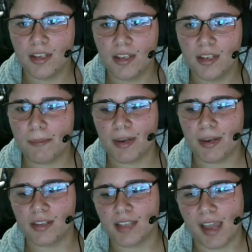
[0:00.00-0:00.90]
compared
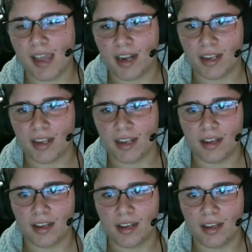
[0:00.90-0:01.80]
to editing
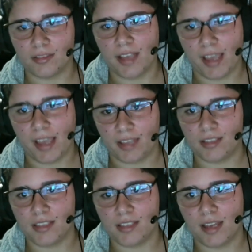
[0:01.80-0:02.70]
a 8 to
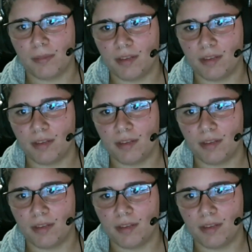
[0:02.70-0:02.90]
10-minute